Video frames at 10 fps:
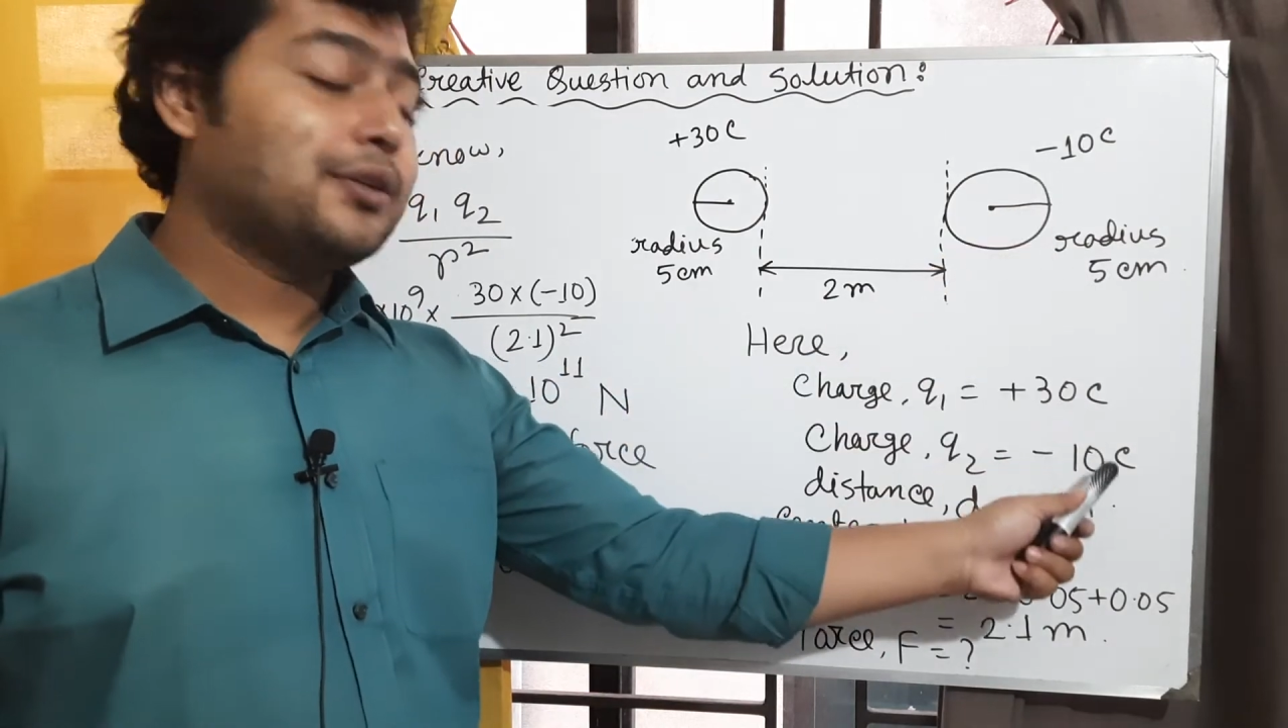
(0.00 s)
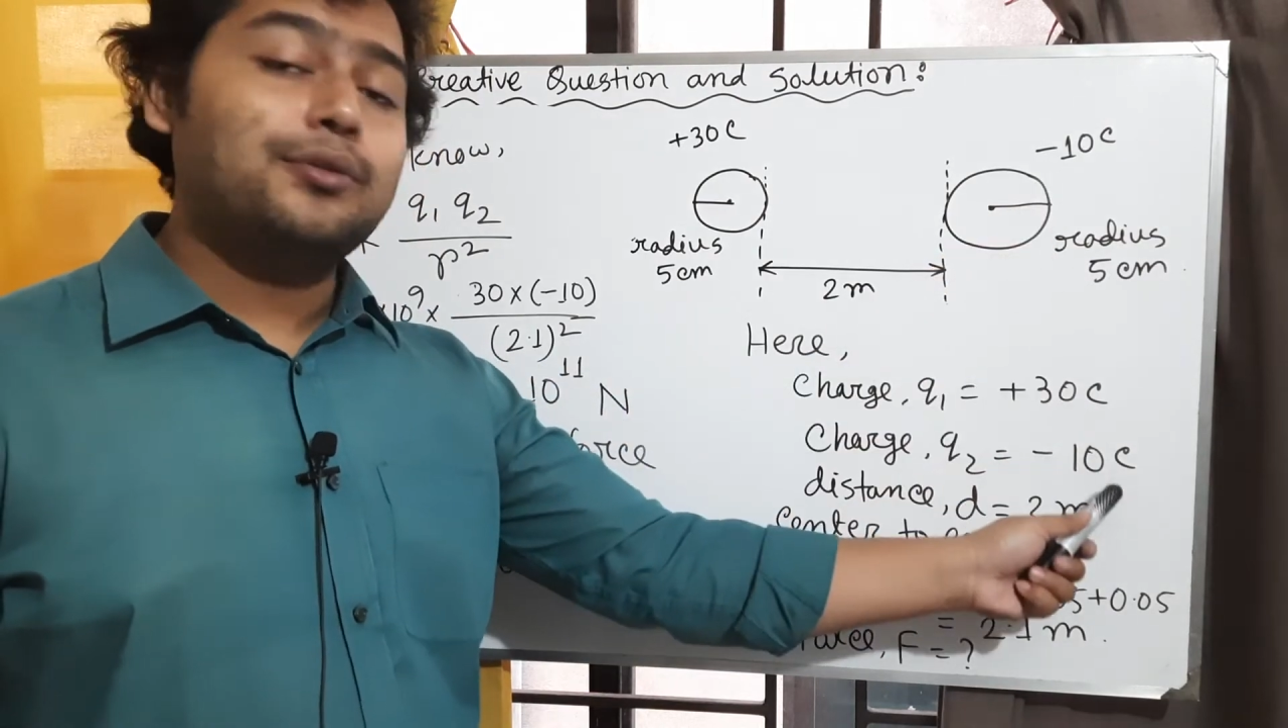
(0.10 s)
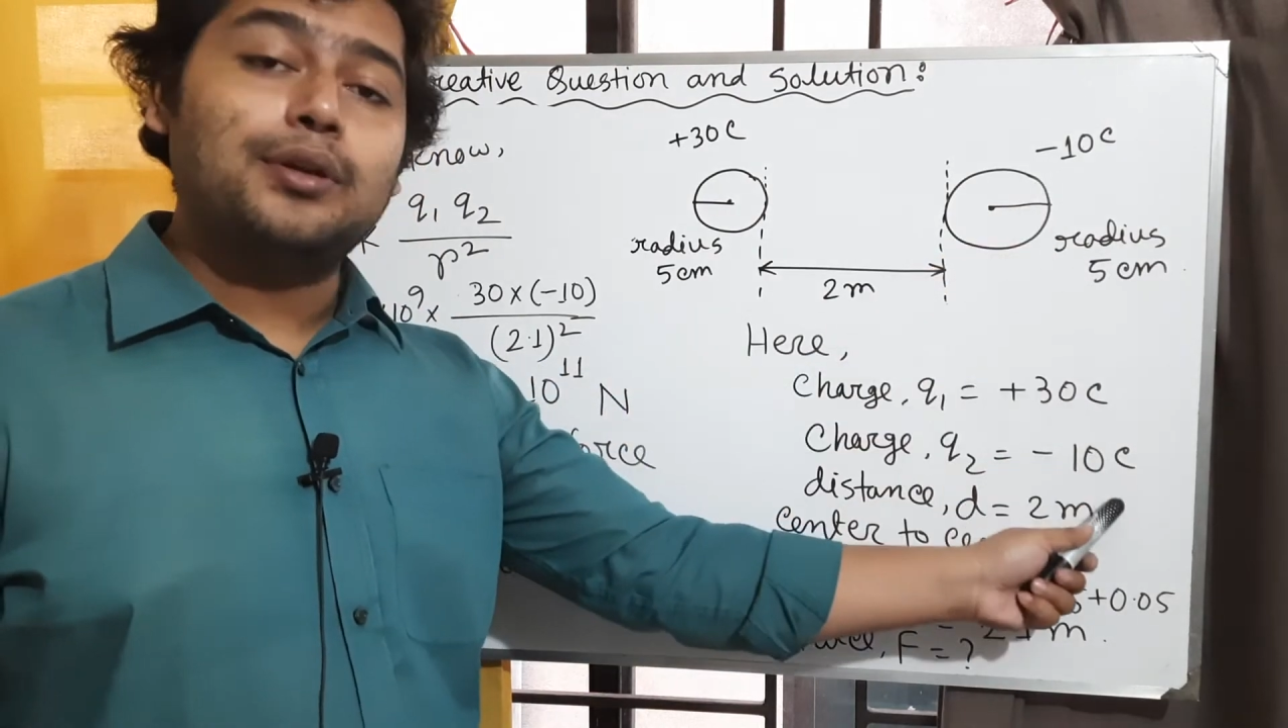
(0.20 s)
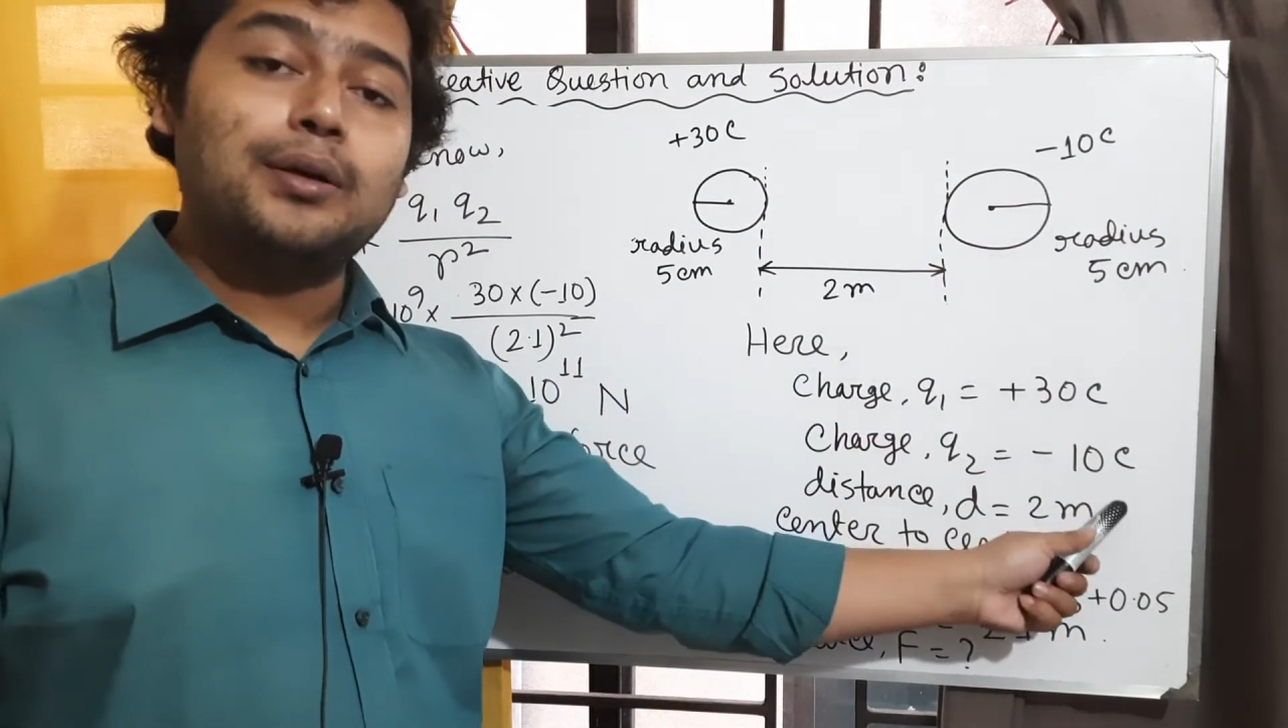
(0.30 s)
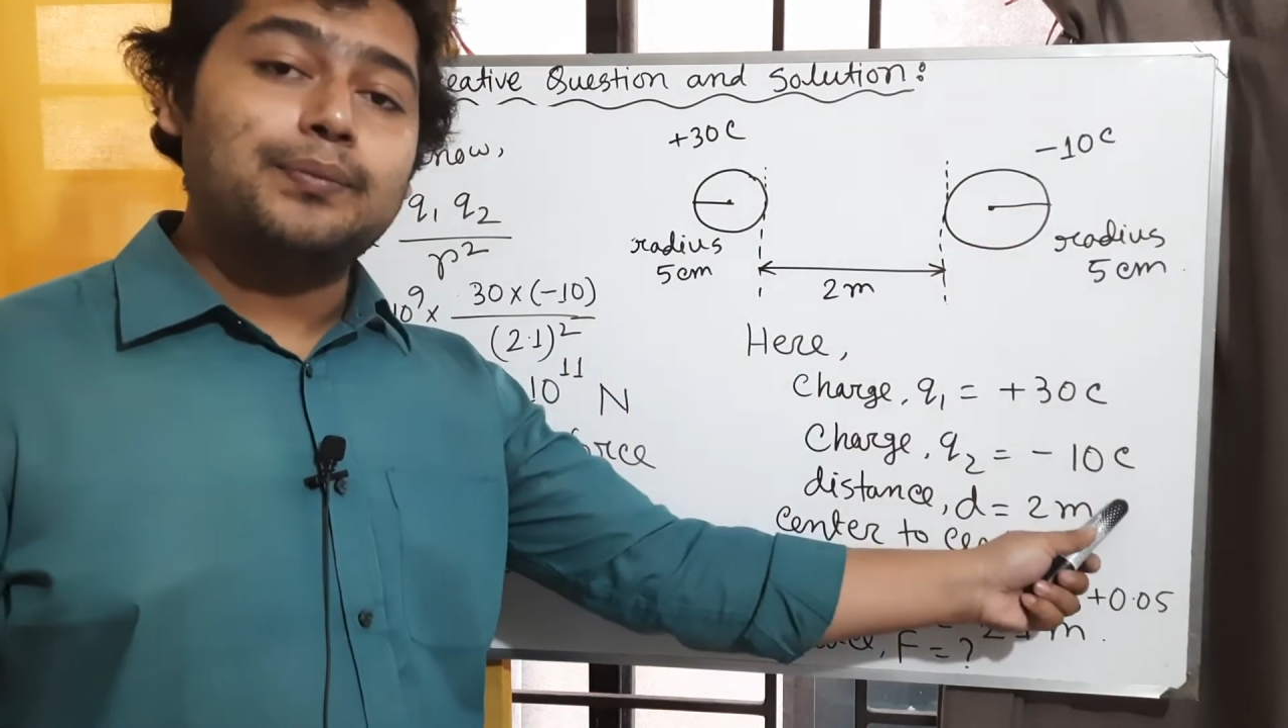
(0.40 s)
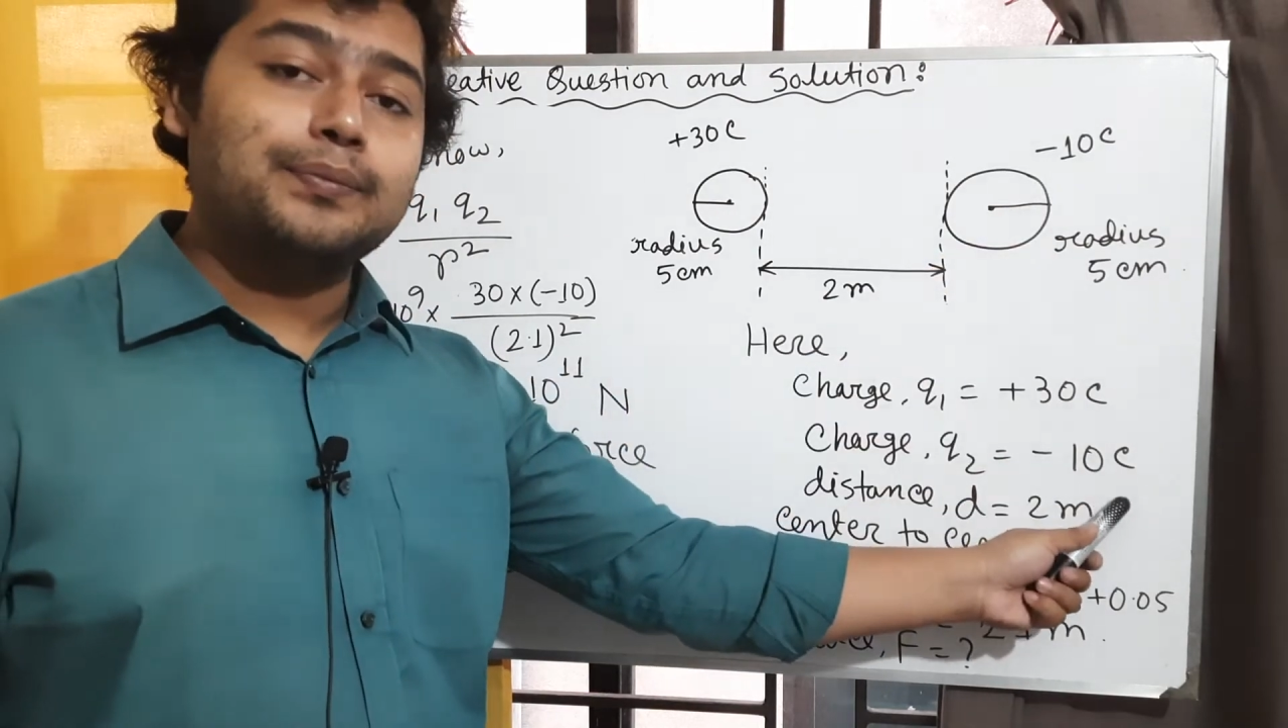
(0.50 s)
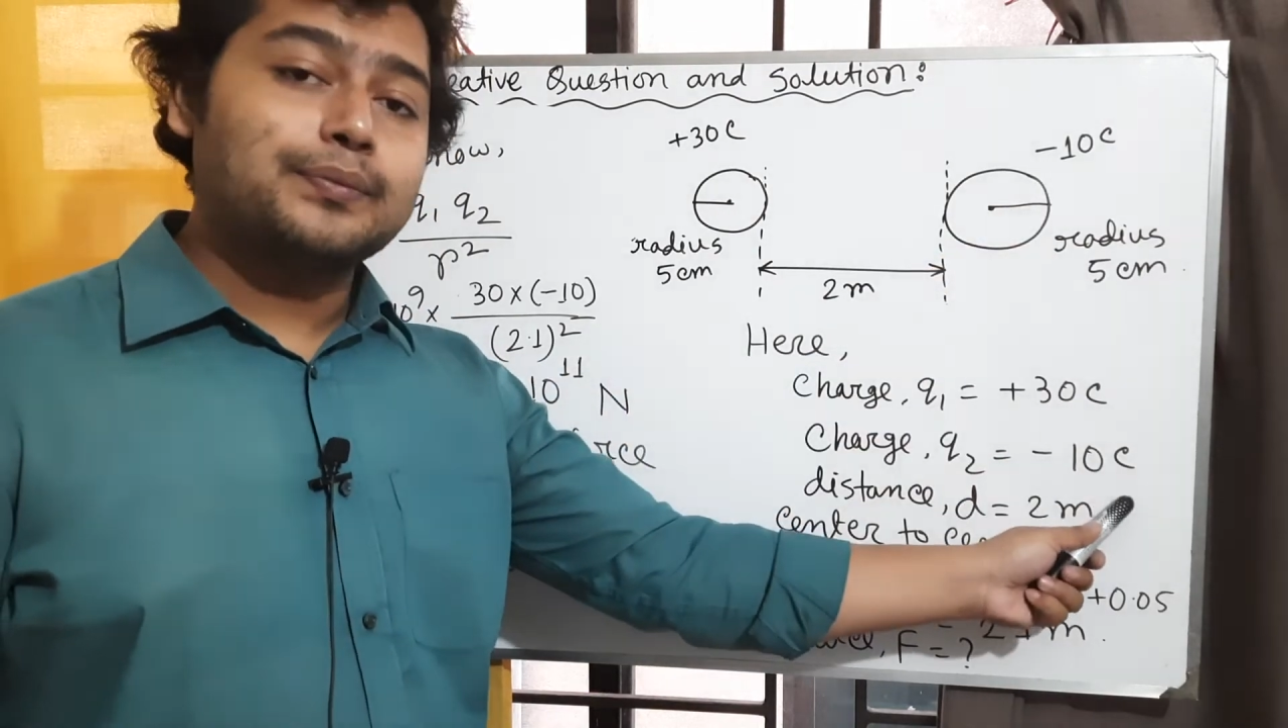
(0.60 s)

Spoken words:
coulomb.